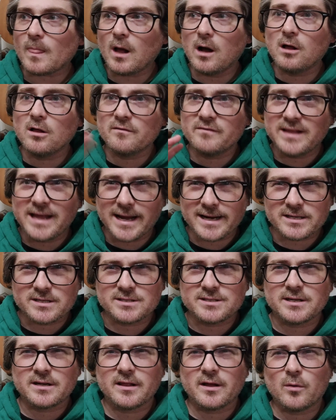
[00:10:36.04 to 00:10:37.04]
all of the
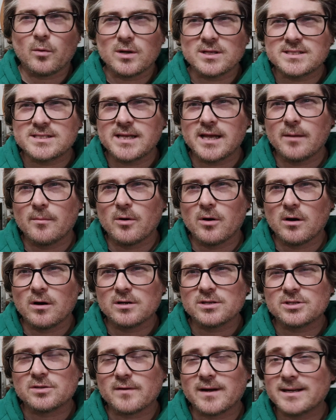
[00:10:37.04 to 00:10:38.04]
actors there, like what Sammo
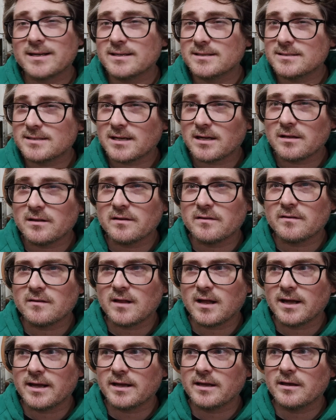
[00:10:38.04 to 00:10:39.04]
Hung's directing style is
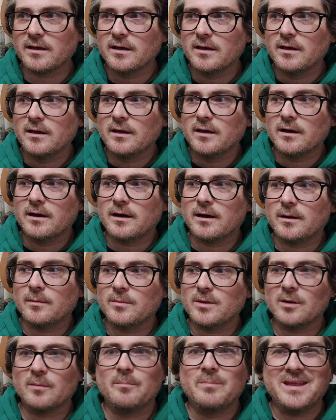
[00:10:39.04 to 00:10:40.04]
like,
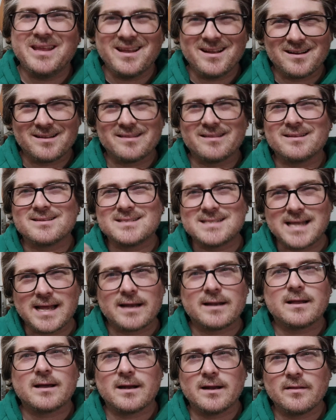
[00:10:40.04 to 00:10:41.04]
being on the
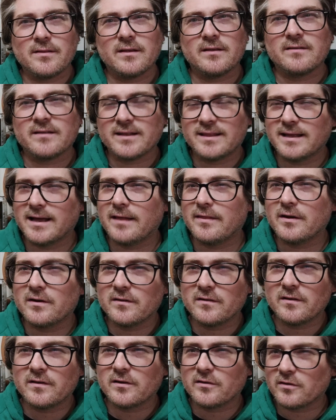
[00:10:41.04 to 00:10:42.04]
set, kind of things like that.
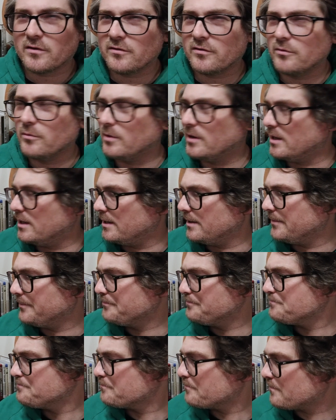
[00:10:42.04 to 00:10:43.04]
There's also a
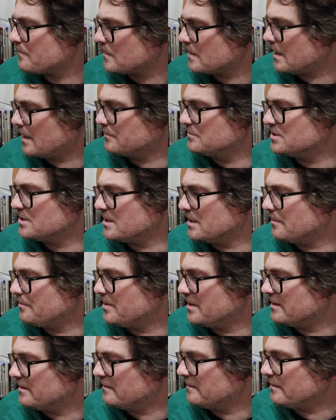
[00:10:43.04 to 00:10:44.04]
I'm just gonna
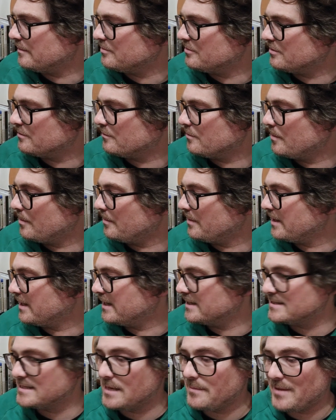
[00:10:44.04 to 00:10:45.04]
pick this up to remember the
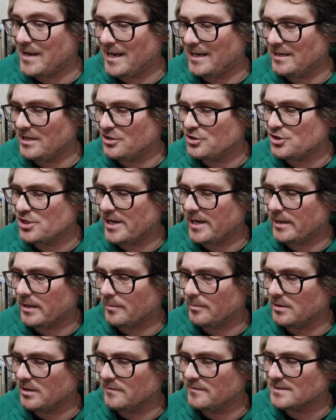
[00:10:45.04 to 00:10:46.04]
guy's name, Andy Cheng,
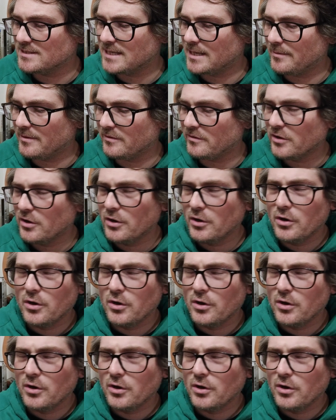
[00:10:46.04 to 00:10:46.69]
I believe his name is,